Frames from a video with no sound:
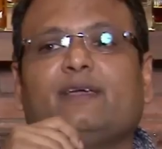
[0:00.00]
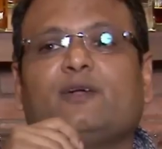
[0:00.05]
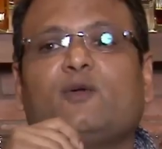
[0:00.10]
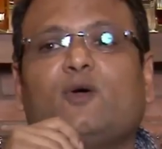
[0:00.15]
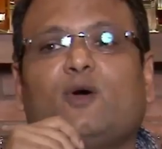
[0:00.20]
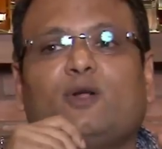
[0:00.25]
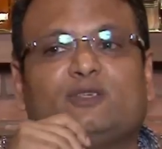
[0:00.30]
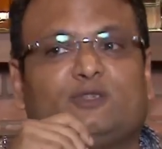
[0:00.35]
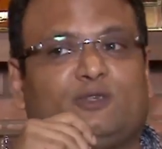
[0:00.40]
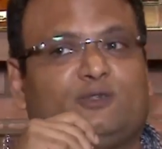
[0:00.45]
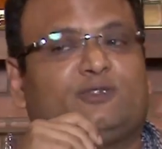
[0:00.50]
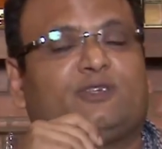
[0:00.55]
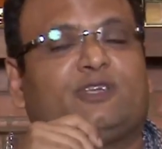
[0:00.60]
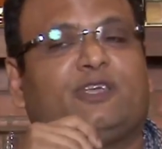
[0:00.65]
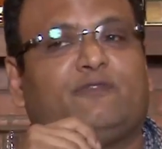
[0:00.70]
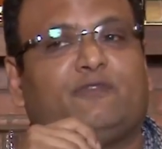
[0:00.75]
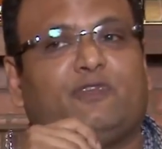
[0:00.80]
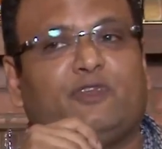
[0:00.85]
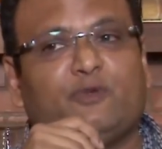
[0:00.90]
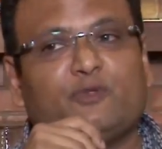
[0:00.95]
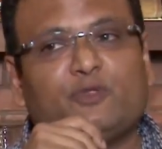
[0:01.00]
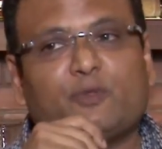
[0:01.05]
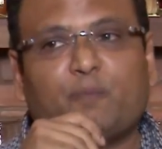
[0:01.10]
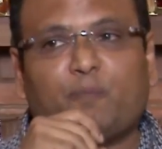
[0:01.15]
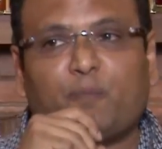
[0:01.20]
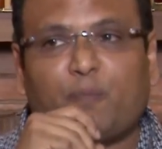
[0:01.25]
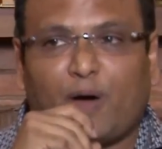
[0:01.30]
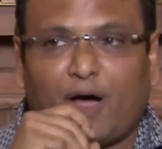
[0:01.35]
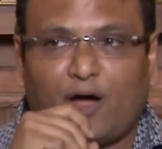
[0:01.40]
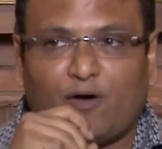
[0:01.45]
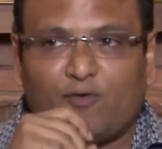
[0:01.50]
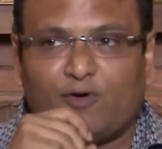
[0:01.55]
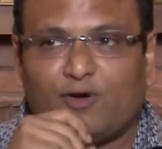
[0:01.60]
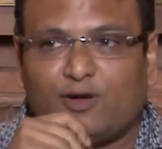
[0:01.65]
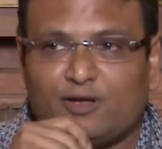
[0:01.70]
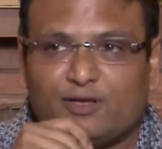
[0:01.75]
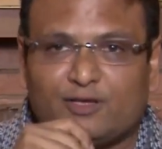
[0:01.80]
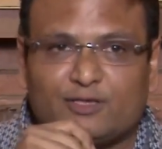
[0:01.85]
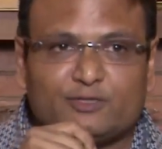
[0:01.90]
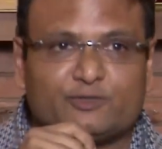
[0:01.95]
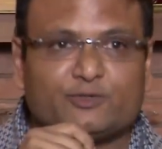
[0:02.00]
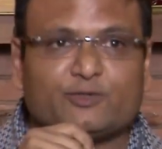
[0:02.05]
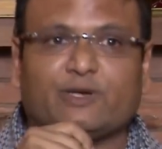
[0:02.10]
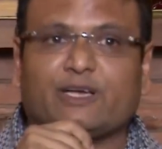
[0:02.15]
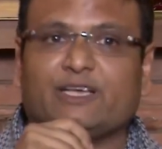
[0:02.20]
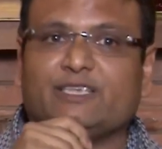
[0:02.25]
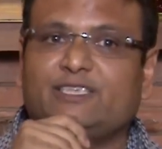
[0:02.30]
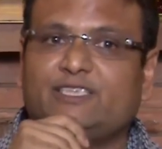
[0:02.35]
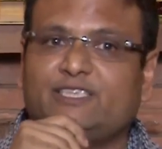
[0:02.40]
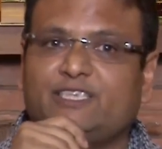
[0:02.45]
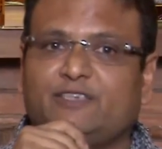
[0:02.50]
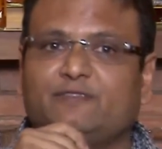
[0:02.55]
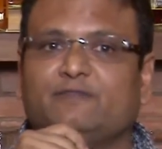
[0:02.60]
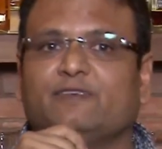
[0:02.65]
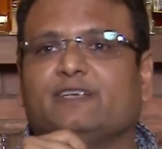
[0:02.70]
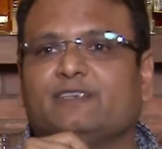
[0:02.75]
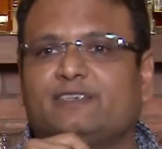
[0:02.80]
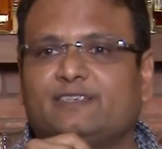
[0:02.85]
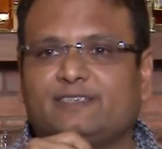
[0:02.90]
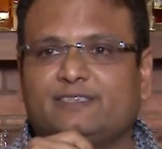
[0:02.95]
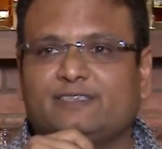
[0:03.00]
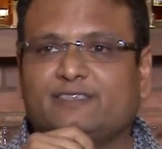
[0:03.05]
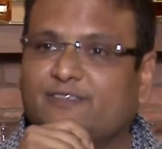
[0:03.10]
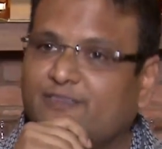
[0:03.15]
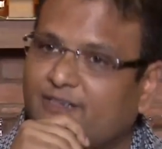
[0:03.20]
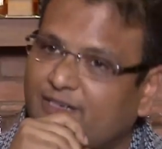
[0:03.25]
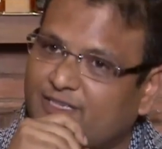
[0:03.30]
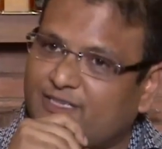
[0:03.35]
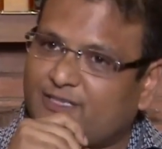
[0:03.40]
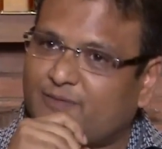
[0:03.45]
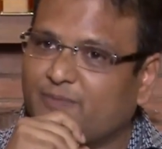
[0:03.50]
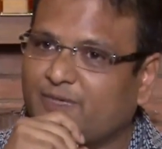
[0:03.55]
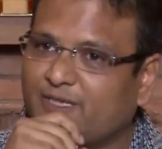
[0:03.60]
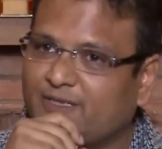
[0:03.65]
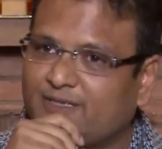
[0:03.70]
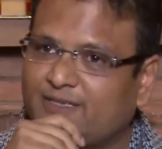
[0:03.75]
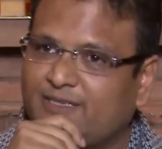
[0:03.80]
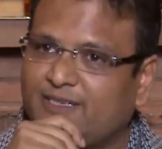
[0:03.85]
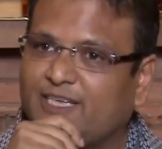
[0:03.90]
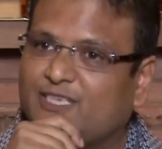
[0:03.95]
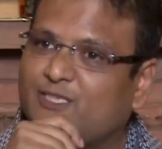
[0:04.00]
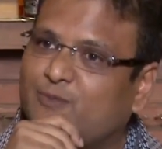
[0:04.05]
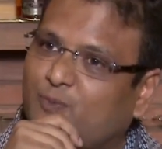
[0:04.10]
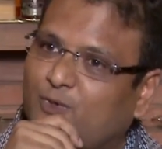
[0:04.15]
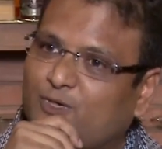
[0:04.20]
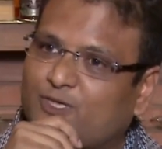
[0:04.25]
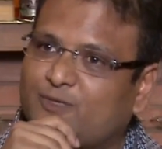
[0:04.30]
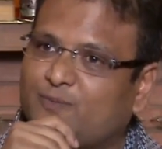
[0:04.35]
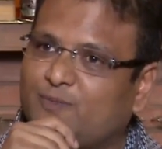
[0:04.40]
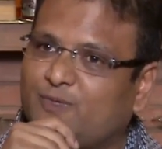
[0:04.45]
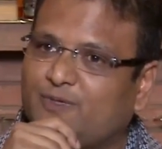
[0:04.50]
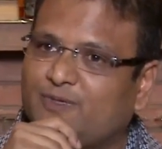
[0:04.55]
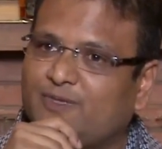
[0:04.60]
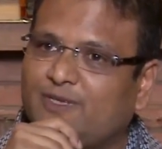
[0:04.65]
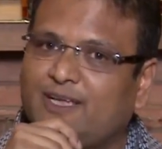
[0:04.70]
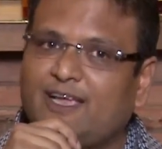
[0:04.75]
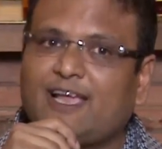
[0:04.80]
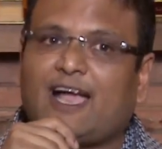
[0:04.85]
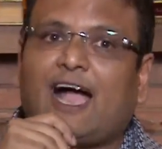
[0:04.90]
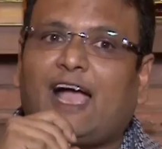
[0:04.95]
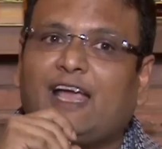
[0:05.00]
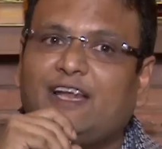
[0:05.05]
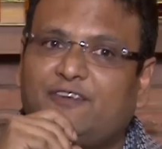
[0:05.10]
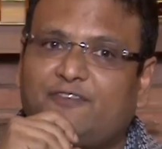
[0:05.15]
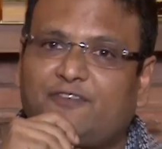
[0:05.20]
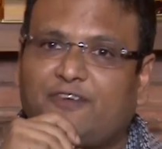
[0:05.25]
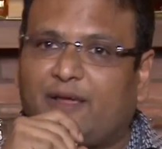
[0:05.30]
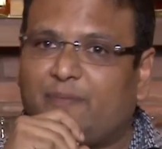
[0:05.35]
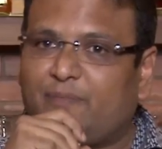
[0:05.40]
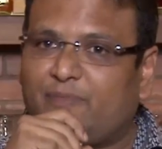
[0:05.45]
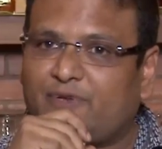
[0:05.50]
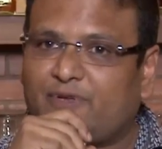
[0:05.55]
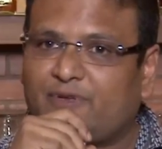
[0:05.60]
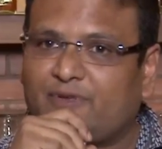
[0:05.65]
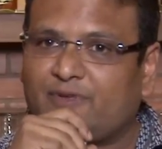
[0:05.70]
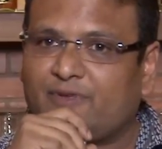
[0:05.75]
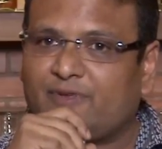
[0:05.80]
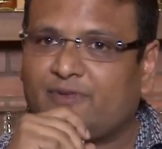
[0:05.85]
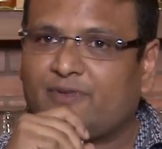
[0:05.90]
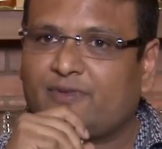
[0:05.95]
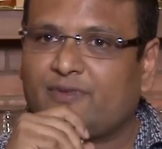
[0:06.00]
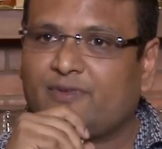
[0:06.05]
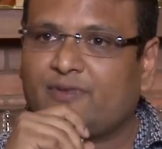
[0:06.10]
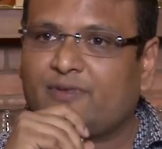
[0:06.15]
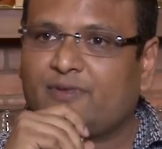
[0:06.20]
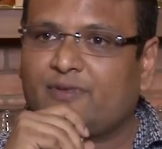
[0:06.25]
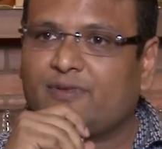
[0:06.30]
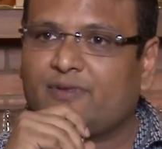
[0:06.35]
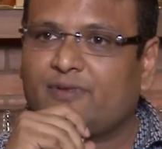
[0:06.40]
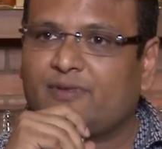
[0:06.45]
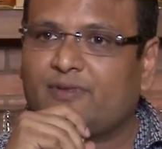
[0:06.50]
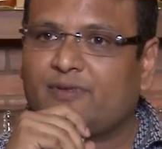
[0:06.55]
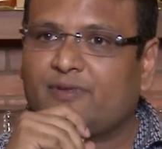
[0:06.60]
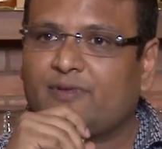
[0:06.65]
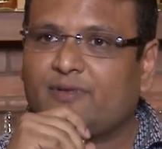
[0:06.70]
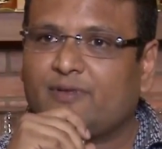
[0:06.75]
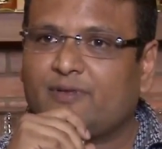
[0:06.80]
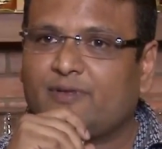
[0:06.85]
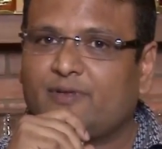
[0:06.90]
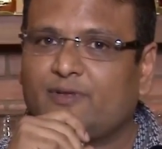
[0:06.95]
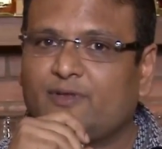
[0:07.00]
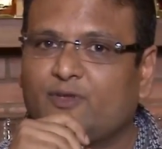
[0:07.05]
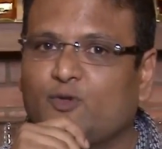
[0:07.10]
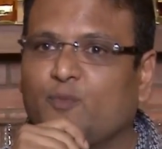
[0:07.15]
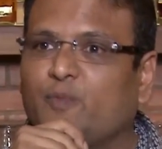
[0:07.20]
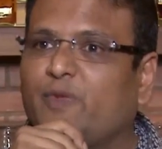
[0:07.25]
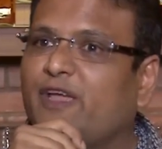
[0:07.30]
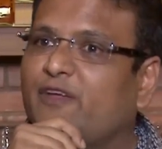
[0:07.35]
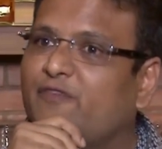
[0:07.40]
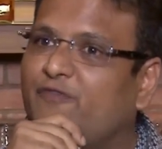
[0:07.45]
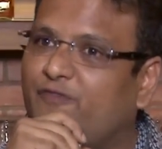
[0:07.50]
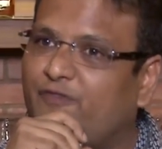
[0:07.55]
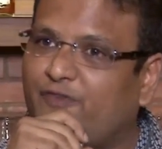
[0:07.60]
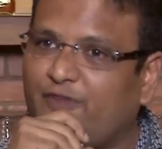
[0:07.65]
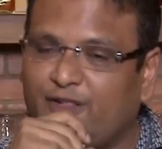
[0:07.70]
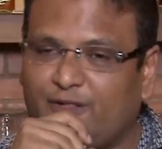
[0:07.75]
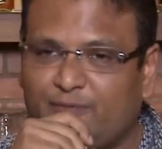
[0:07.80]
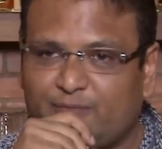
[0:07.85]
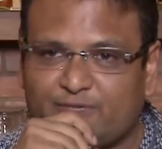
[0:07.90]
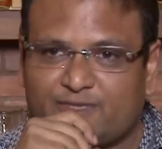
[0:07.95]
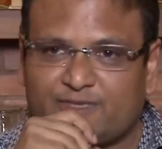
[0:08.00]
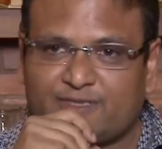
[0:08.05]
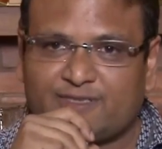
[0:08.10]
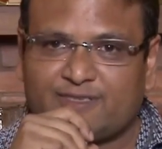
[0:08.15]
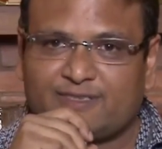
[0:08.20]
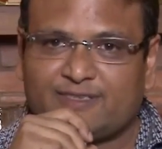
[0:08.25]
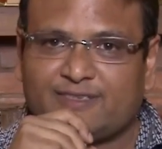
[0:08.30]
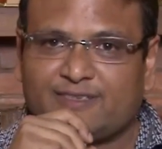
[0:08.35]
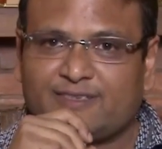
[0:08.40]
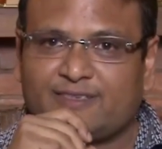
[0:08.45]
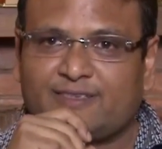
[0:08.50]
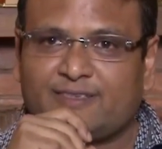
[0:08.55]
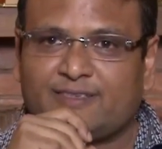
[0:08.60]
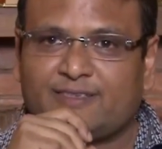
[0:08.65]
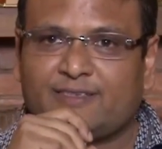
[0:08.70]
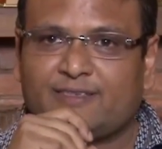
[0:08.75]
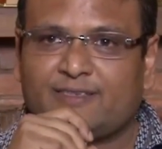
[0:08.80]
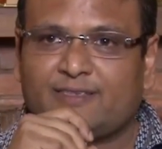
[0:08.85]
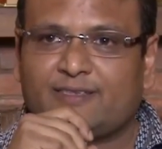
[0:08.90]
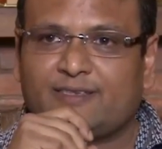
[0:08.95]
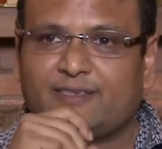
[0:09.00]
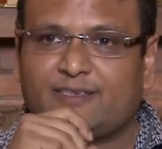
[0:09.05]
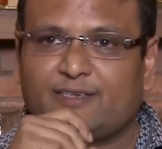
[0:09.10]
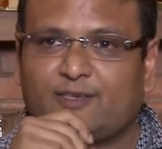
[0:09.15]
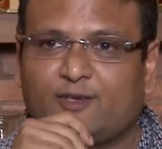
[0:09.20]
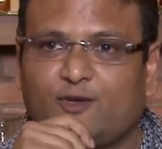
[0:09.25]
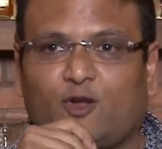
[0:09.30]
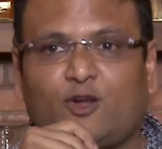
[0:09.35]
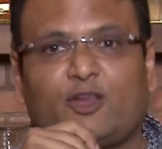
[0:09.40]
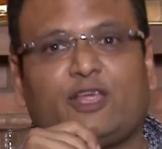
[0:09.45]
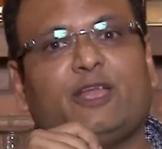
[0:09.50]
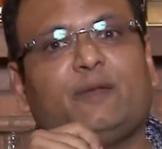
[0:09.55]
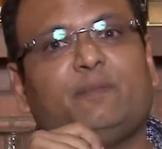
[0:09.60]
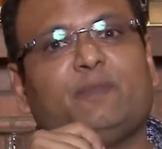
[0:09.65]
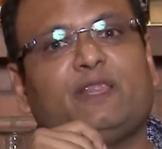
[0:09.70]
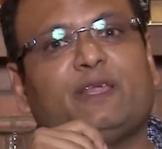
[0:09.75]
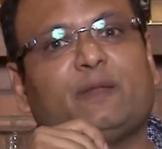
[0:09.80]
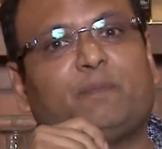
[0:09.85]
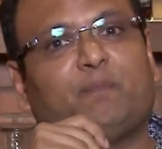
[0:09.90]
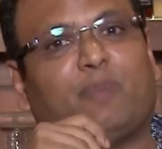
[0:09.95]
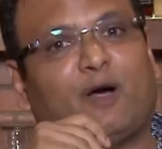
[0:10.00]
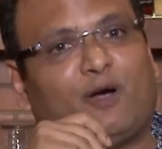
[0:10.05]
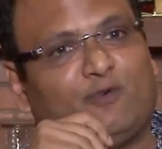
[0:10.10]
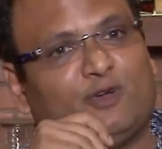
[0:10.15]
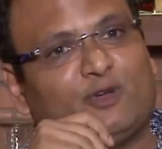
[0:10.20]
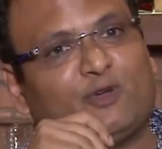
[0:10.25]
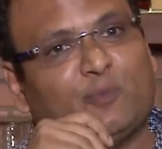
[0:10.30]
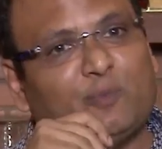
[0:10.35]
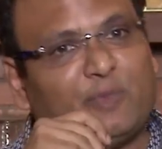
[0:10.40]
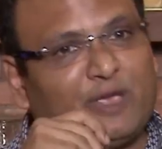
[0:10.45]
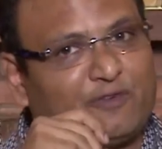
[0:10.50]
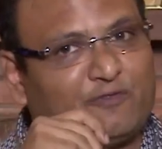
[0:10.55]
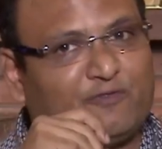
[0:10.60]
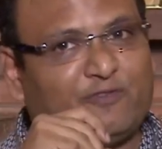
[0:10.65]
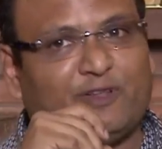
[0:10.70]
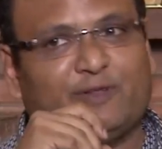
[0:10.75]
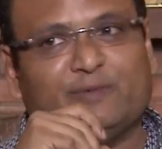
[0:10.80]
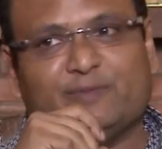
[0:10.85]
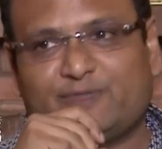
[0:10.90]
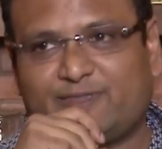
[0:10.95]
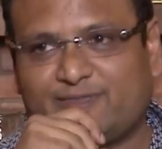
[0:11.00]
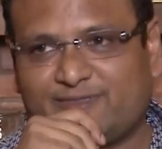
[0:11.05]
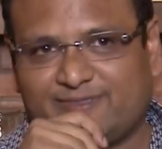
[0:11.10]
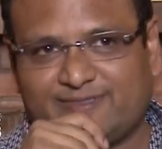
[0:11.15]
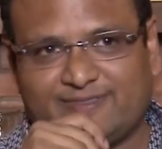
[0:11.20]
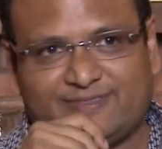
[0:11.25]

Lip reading: God has also given you the power to achieve it. Trust me, it's possible. I dreamt to make films. God gave me that power to make films.